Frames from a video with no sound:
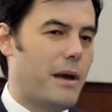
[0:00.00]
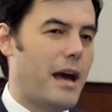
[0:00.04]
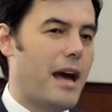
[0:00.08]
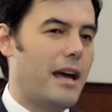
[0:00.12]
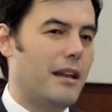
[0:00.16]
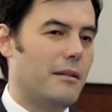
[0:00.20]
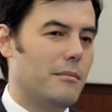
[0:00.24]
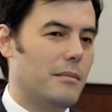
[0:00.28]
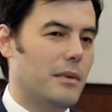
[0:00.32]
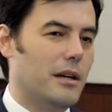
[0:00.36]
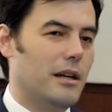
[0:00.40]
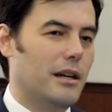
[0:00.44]

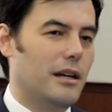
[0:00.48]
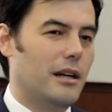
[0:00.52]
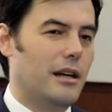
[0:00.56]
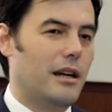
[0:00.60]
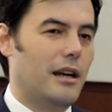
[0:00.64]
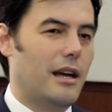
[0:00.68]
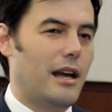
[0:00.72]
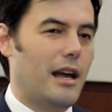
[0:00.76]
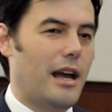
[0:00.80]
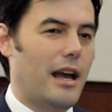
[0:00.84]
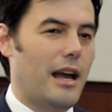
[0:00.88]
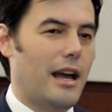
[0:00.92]
Panama
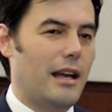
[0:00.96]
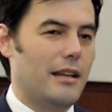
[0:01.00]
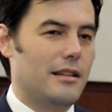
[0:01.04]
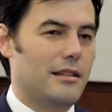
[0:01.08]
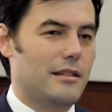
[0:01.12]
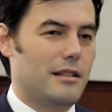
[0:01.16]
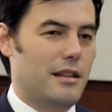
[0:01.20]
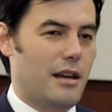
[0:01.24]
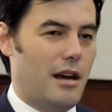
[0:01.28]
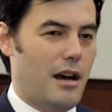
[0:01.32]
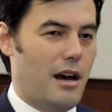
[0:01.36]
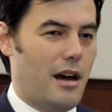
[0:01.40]
has
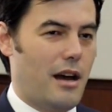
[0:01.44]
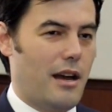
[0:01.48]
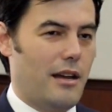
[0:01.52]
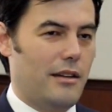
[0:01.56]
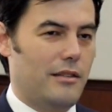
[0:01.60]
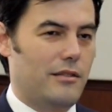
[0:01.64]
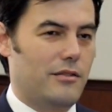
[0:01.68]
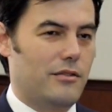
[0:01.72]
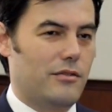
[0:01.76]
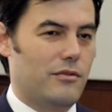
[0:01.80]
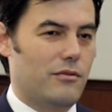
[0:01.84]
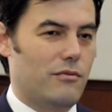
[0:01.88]
the
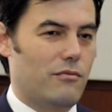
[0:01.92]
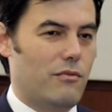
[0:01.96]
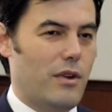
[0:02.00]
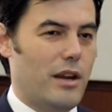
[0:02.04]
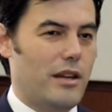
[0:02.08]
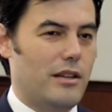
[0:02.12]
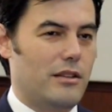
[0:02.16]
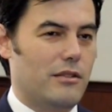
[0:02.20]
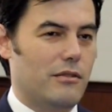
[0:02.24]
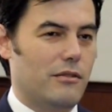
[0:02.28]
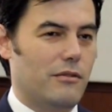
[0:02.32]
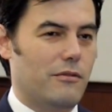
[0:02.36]
highest
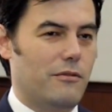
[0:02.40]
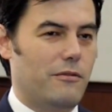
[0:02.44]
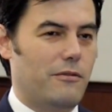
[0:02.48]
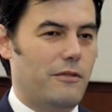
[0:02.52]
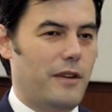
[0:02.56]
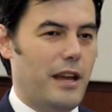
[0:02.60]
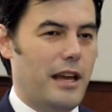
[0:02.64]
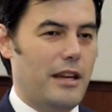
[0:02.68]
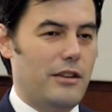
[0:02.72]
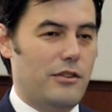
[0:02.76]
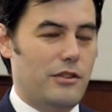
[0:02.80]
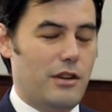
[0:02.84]
rate of
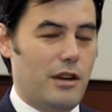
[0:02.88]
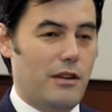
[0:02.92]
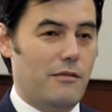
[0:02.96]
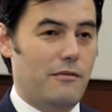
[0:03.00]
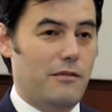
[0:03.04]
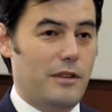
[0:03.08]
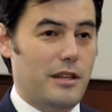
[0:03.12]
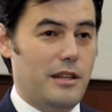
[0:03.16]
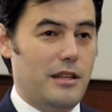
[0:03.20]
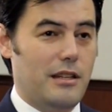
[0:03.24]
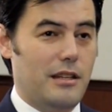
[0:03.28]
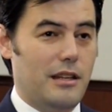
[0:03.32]
HIV
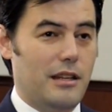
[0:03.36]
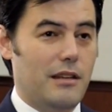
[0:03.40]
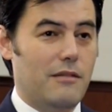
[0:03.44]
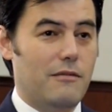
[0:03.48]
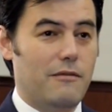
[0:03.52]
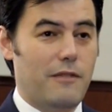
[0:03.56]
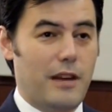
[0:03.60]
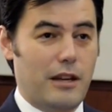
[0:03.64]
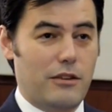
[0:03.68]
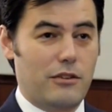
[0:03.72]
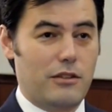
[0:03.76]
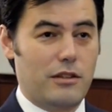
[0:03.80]

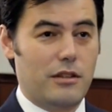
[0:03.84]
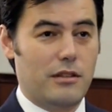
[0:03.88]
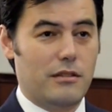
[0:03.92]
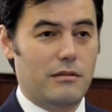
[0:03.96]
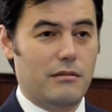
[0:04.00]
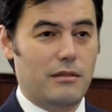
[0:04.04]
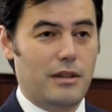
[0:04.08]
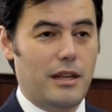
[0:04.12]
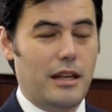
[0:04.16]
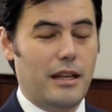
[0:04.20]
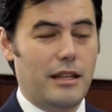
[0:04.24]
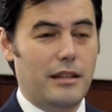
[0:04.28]
infection
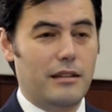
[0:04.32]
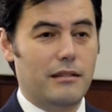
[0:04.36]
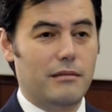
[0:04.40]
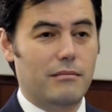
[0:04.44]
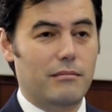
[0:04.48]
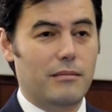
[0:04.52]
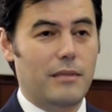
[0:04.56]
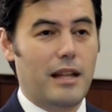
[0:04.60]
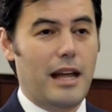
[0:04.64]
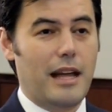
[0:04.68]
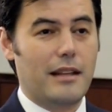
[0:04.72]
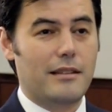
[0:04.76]
in
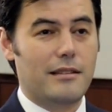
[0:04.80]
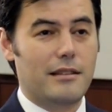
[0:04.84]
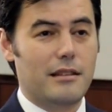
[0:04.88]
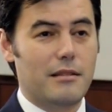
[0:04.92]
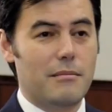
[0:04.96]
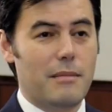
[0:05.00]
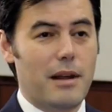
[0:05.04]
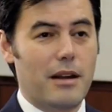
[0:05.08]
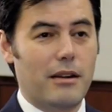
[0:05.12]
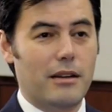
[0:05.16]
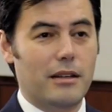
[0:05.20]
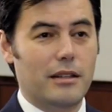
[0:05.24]
Latin
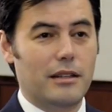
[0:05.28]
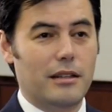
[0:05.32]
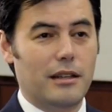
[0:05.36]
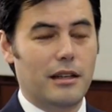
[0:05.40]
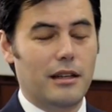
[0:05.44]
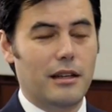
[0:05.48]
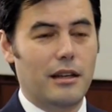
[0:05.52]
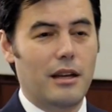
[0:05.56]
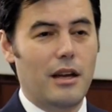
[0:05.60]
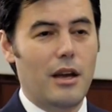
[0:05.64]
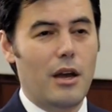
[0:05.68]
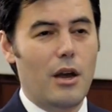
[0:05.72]

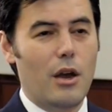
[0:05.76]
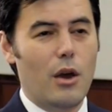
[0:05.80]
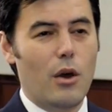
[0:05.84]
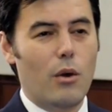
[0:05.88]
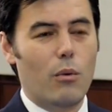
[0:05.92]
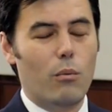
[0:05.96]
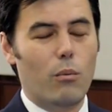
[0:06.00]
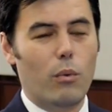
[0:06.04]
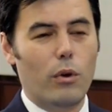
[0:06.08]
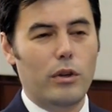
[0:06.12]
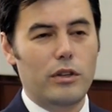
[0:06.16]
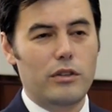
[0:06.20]
America.
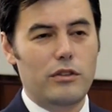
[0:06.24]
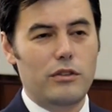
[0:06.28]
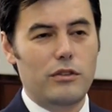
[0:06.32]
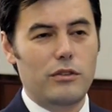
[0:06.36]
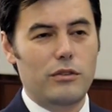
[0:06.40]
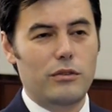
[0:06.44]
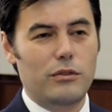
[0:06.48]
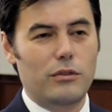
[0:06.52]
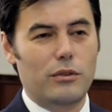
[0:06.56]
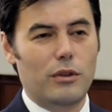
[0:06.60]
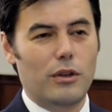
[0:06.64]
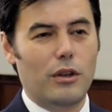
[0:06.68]
What did
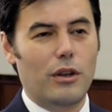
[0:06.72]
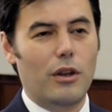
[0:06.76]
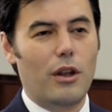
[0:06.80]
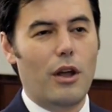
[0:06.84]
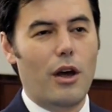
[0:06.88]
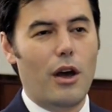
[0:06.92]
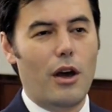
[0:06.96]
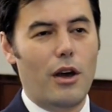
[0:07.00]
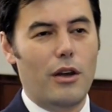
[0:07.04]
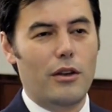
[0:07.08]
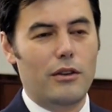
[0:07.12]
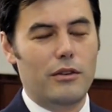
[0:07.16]
you
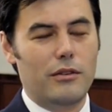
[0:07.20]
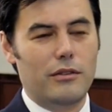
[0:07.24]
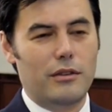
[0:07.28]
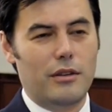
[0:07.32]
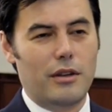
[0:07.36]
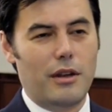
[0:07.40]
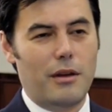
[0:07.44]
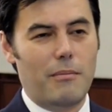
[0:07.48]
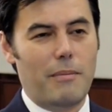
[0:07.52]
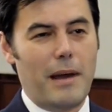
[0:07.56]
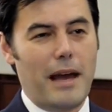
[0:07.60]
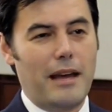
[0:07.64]
learn
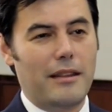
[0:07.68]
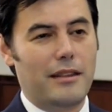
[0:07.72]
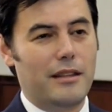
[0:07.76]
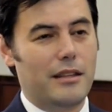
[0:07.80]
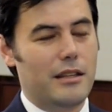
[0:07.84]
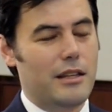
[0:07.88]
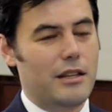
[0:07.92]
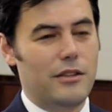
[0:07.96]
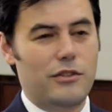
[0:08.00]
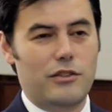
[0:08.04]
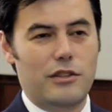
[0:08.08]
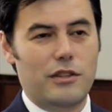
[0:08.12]
about the
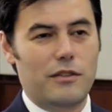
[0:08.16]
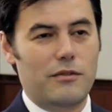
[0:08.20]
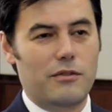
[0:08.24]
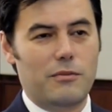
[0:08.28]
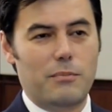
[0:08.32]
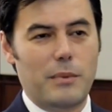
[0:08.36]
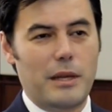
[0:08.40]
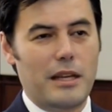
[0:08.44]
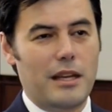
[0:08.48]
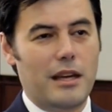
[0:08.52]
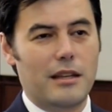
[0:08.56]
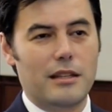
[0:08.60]
initiatives
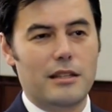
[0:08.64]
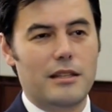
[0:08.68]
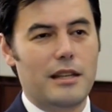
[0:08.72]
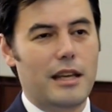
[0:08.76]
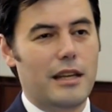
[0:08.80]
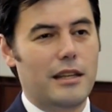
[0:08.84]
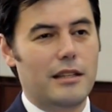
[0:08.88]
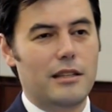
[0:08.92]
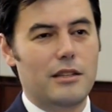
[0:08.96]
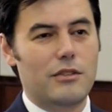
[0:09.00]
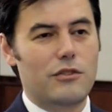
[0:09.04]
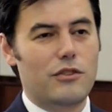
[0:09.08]
being
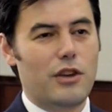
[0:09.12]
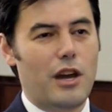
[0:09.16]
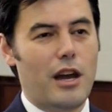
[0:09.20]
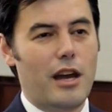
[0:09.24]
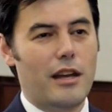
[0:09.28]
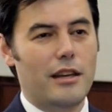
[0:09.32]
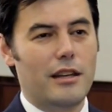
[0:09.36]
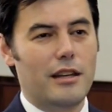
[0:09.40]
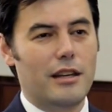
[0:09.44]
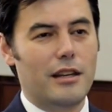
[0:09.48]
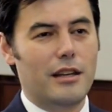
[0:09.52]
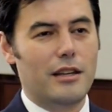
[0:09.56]
undertaken in
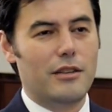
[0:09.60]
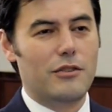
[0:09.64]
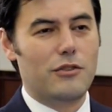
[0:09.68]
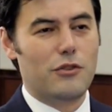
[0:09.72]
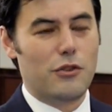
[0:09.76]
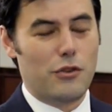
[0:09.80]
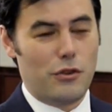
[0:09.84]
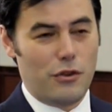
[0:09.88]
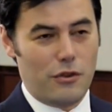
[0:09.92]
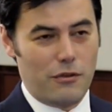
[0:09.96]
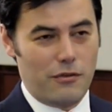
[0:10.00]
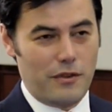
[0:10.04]
China
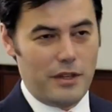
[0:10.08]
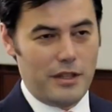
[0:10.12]
during your